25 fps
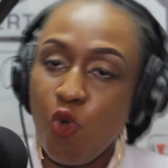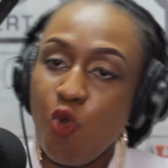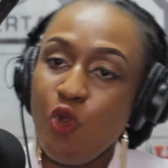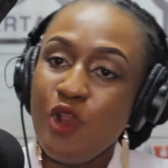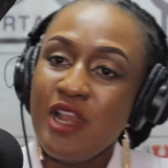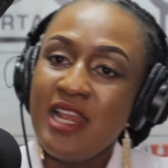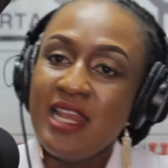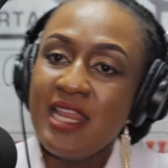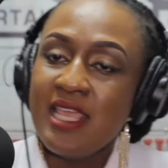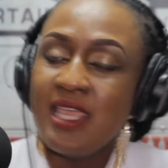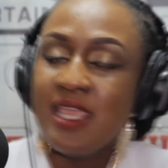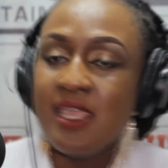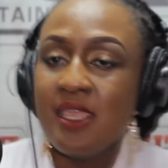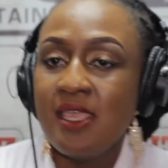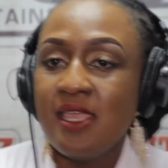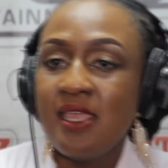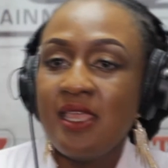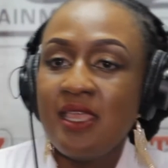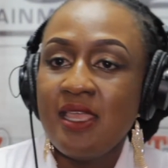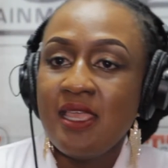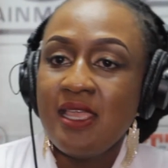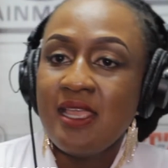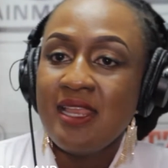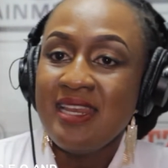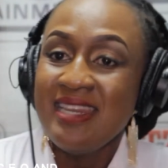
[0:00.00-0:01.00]
Only
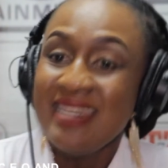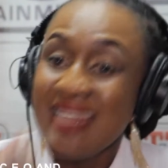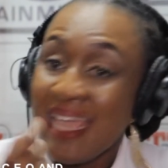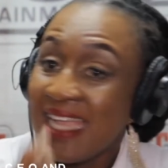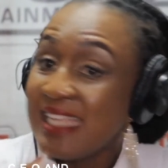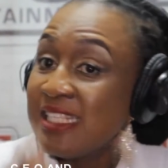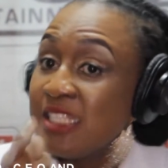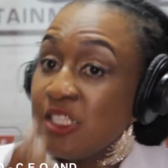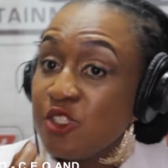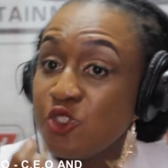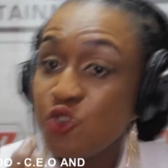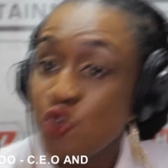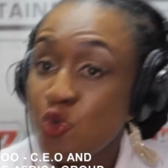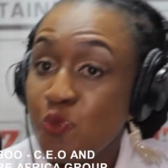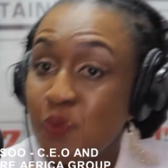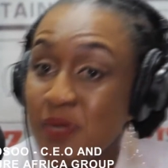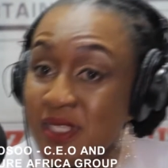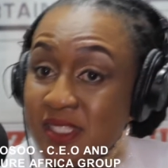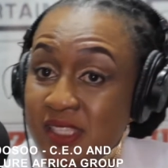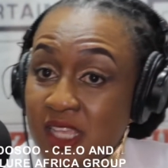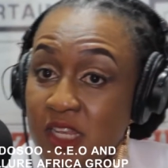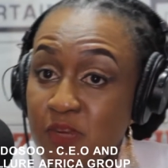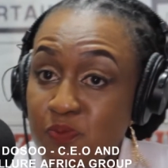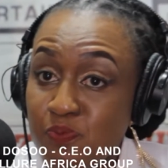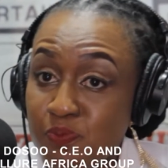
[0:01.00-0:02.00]

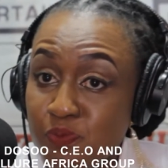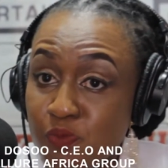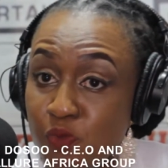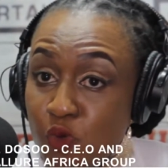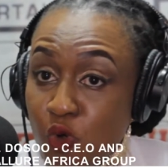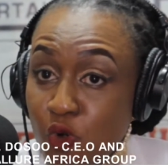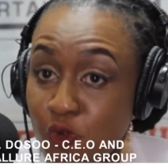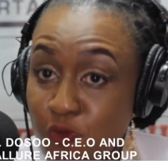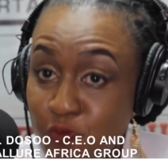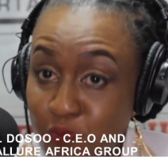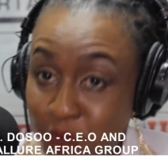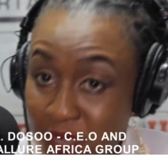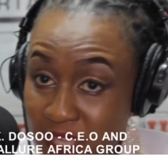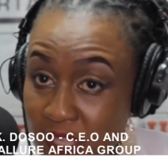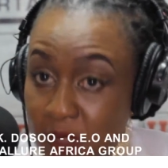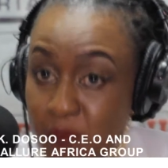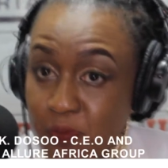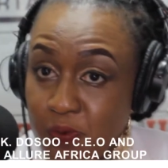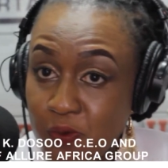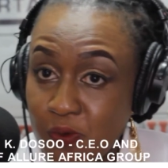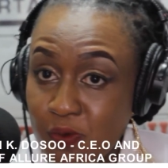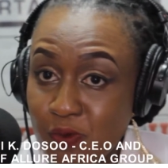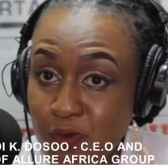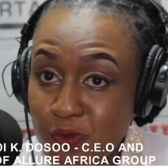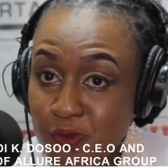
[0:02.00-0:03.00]
92% of
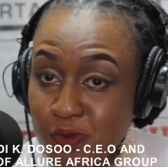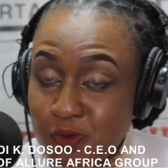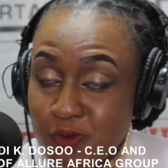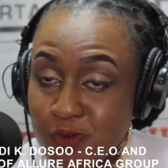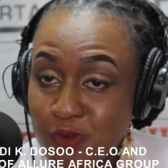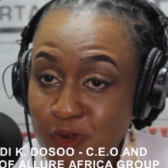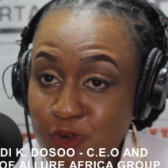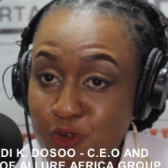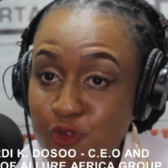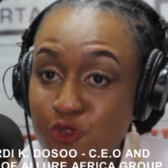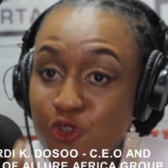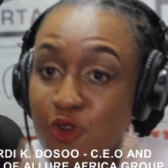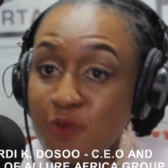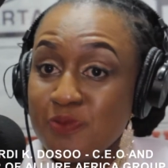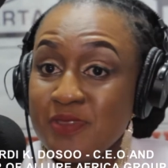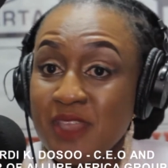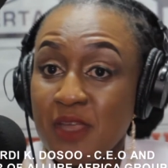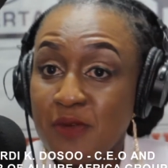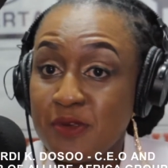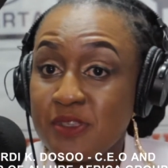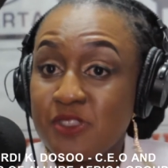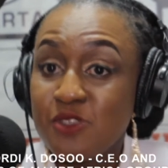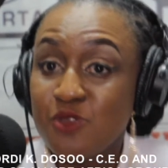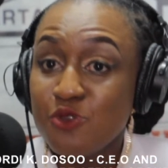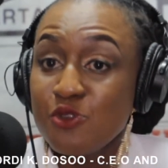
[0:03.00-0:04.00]
people drop
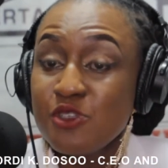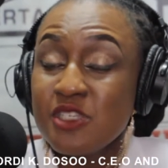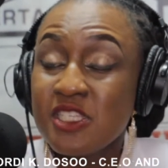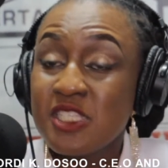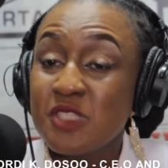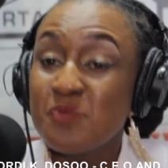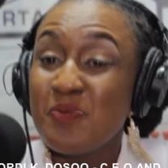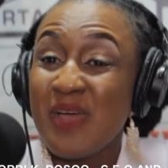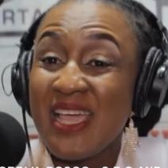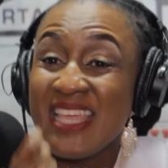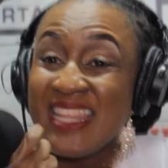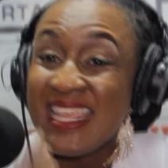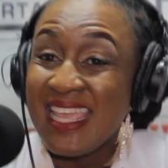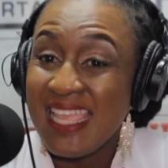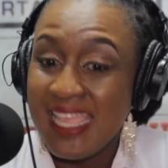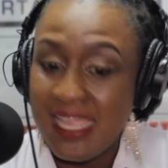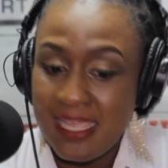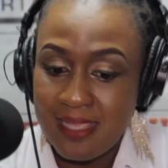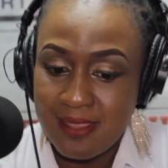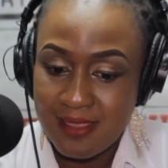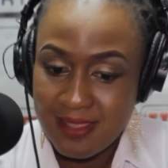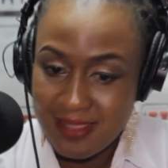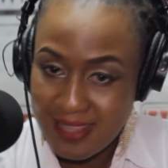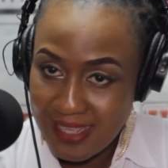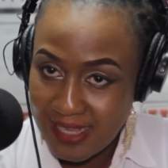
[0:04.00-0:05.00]
their resolutions by the
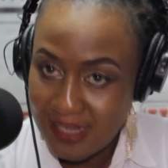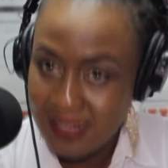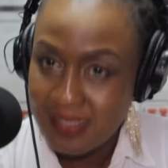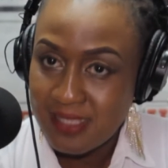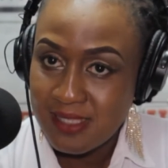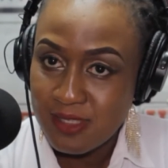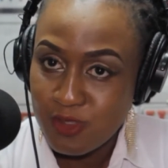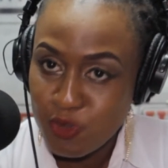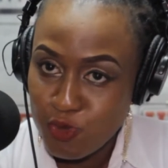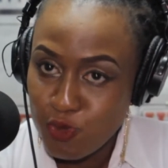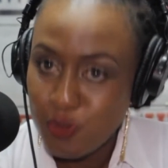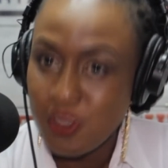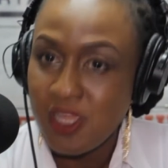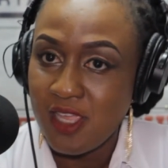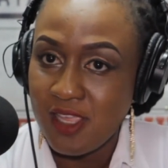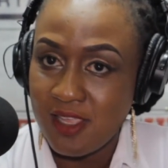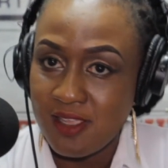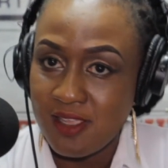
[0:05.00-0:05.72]
8th. That is today.